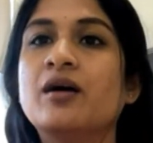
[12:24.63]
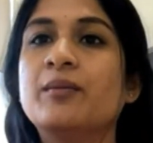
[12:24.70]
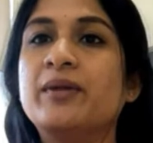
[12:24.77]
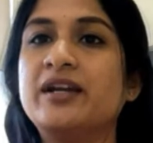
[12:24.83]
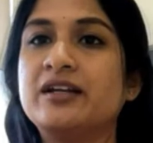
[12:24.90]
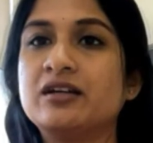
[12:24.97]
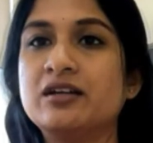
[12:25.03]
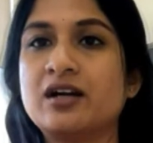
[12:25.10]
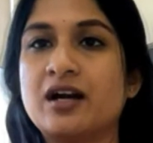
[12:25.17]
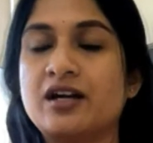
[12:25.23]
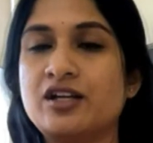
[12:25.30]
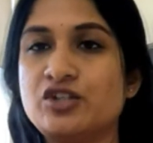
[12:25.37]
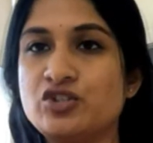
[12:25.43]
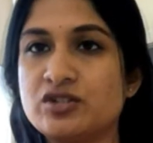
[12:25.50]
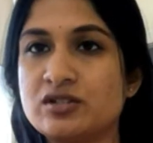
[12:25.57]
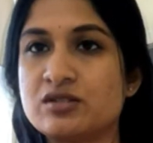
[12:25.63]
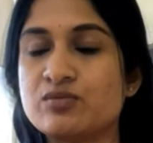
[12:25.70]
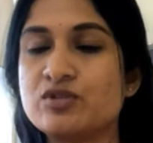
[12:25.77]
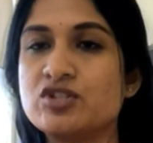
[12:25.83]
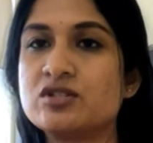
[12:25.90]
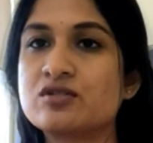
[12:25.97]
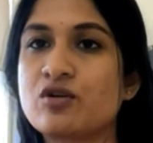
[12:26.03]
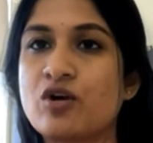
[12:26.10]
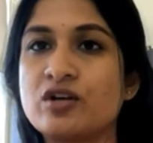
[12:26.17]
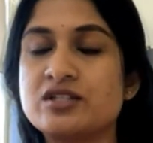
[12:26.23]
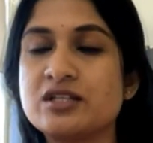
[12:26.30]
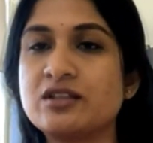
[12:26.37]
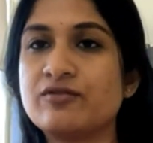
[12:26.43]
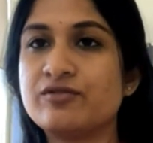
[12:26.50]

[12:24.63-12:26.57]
medical conditions which is causing the